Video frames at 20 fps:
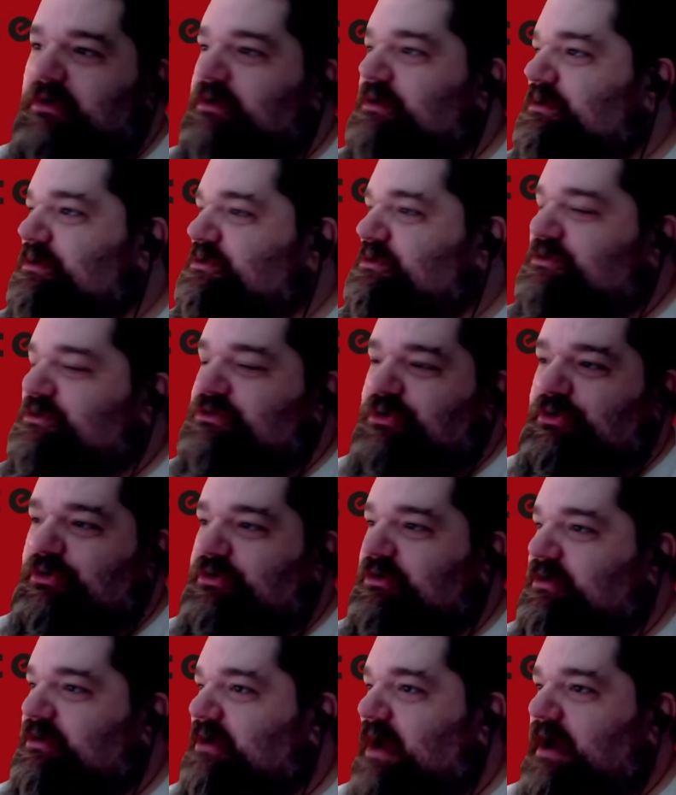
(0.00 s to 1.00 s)

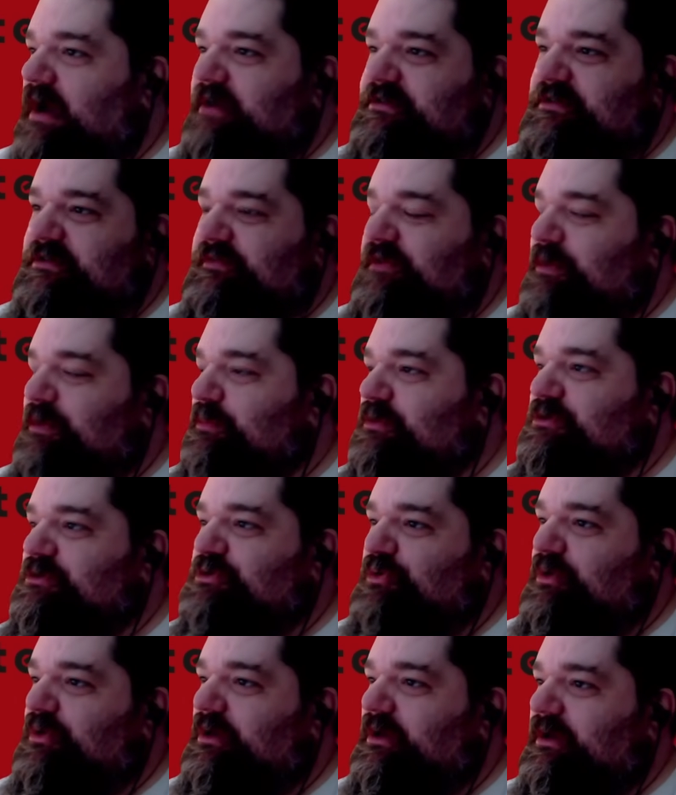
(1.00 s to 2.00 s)
certain kinds of
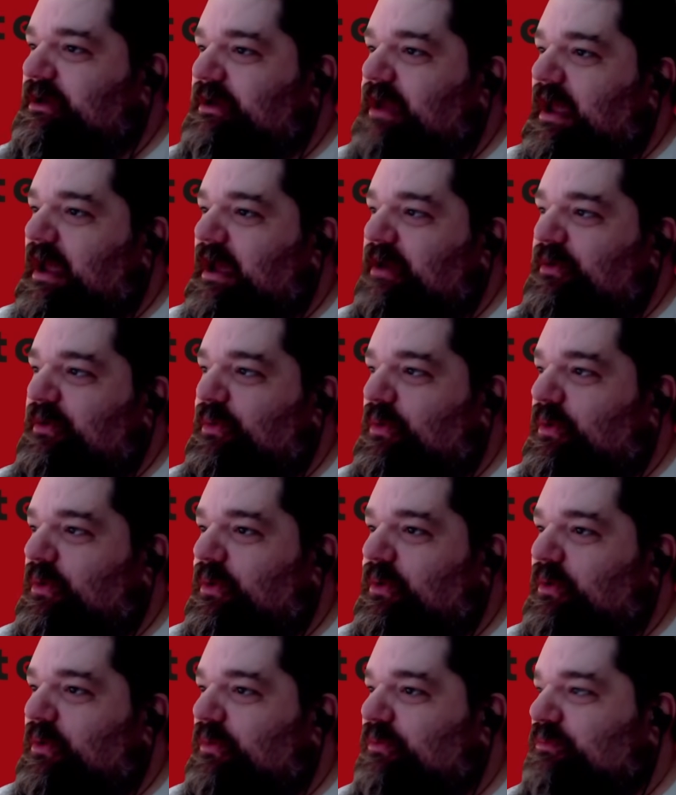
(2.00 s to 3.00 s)
imagery and
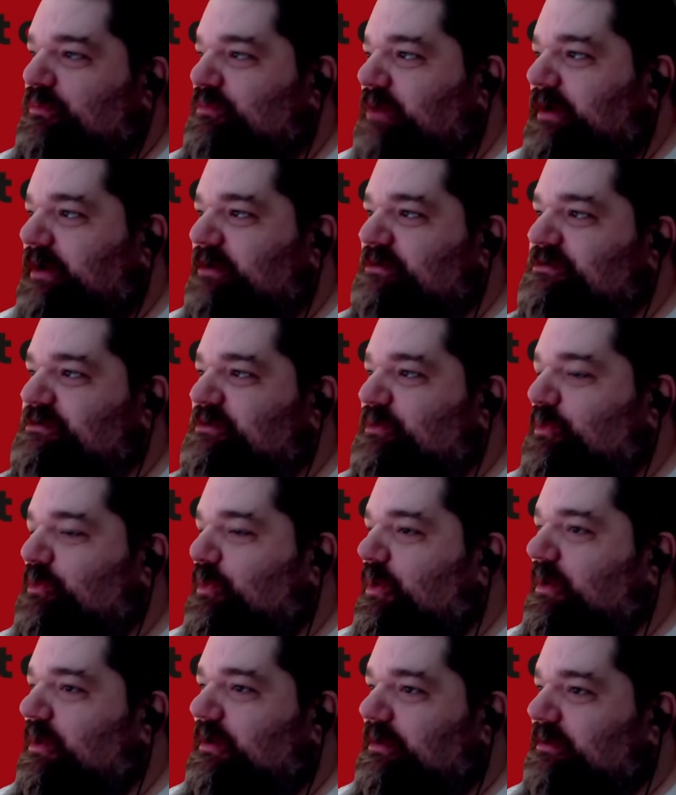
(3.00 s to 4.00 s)
or letters and
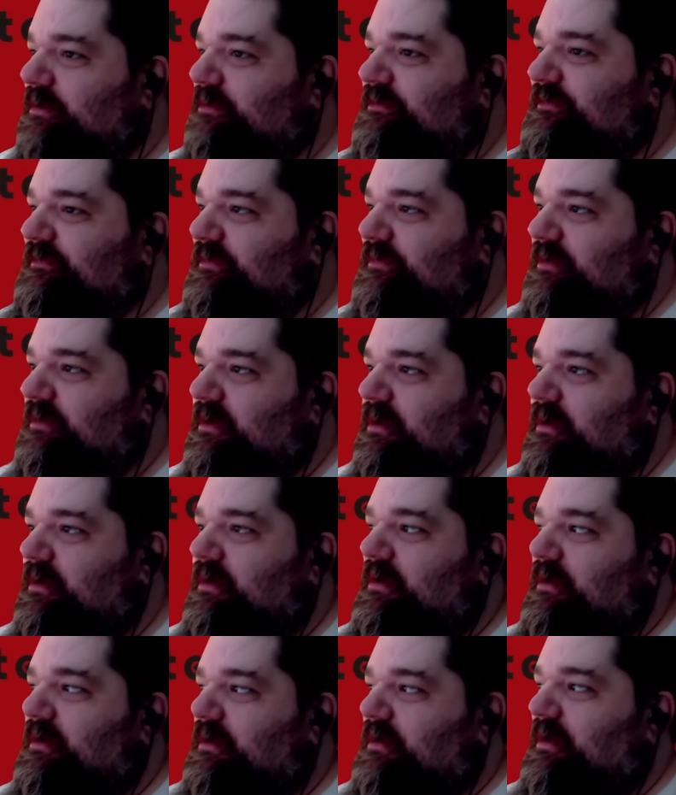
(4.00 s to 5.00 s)
words.
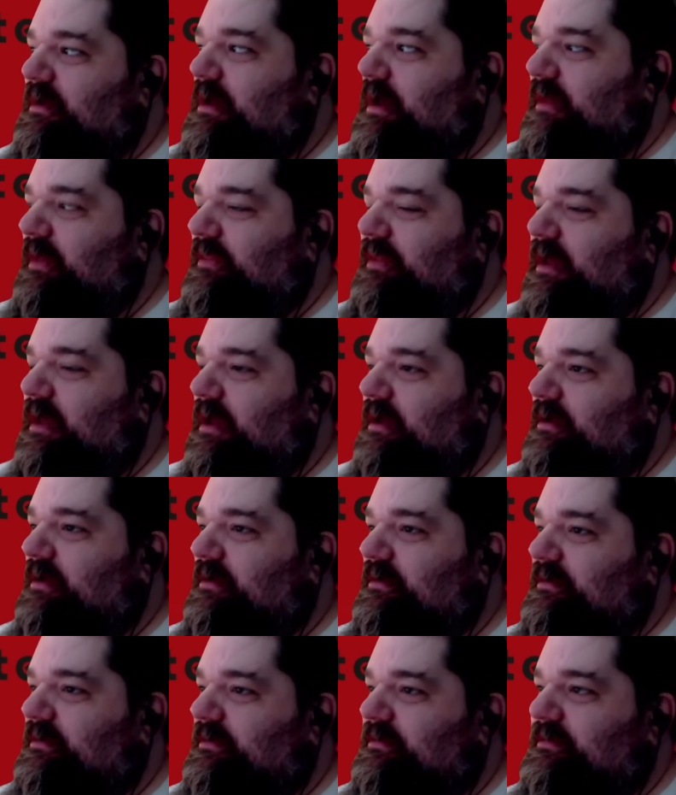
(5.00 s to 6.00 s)
And
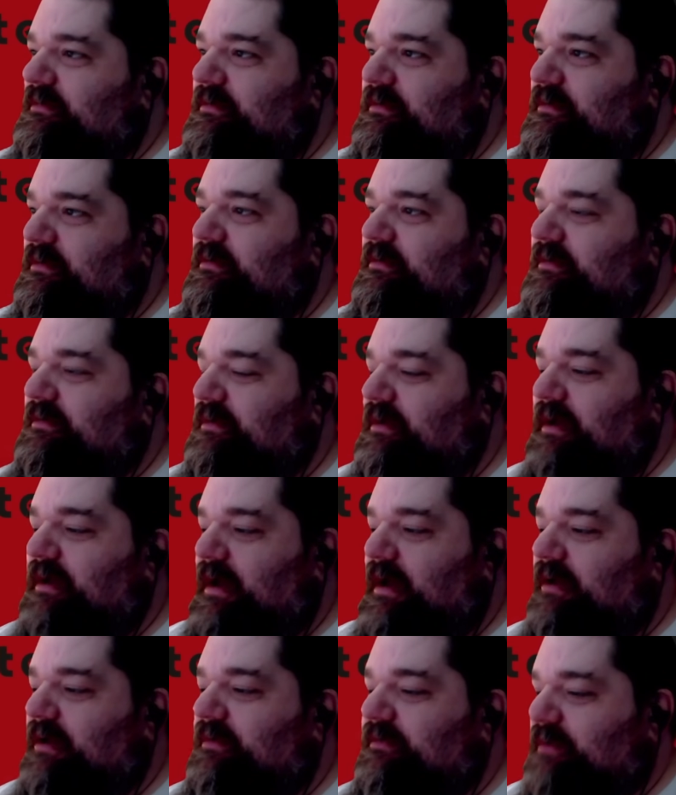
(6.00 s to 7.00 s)
then,
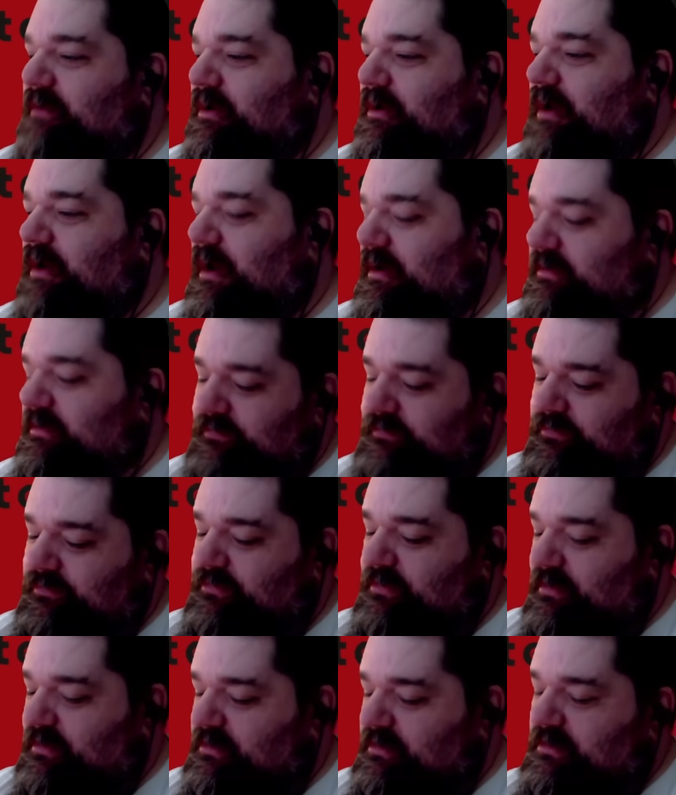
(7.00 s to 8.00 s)
yeah, okay.
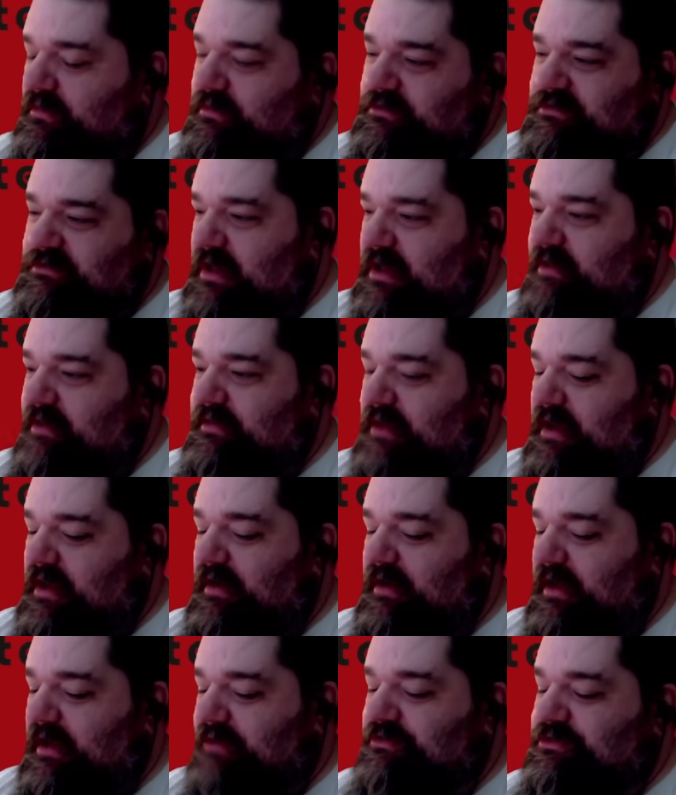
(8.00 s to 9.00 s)
So that
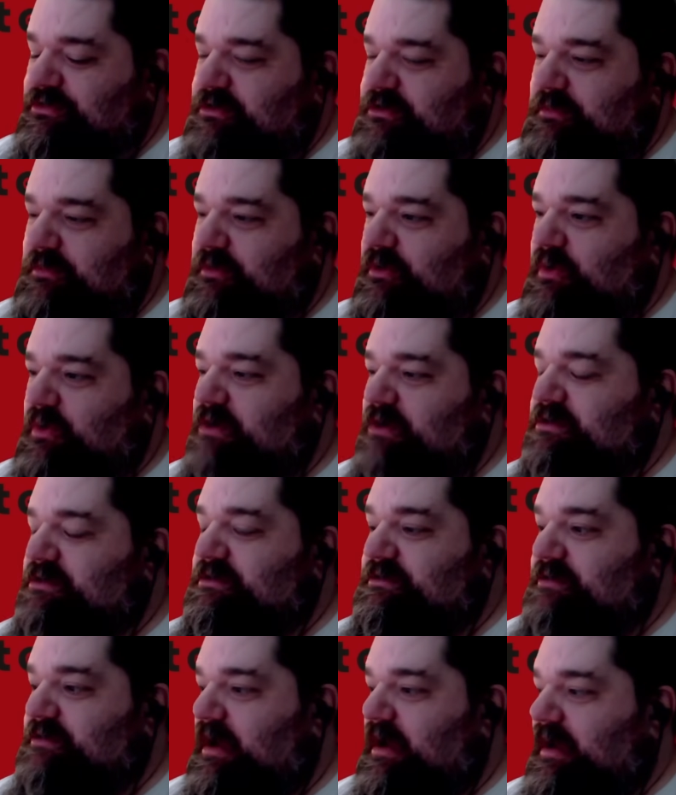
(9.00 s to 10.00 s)
answers some of the
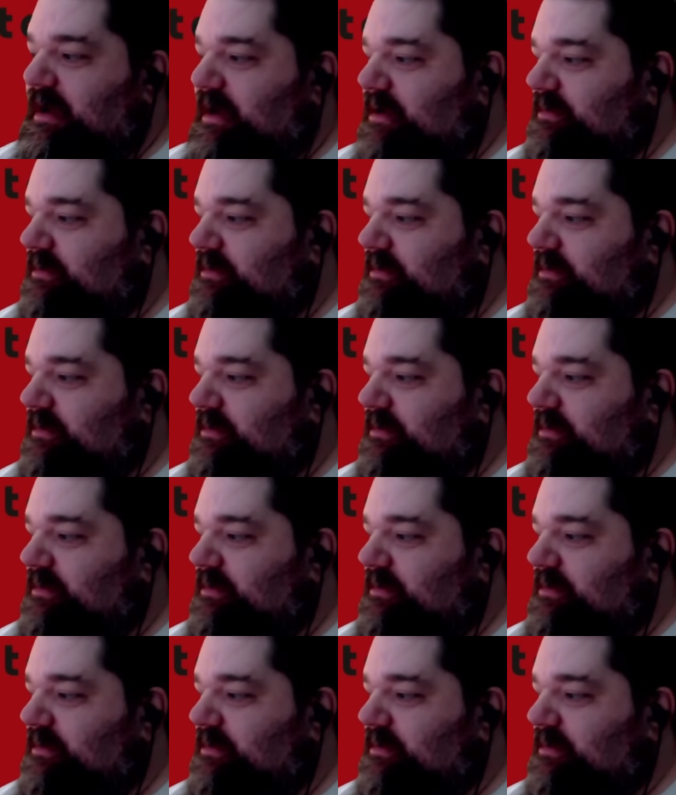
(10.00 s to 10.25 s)
questions that I had.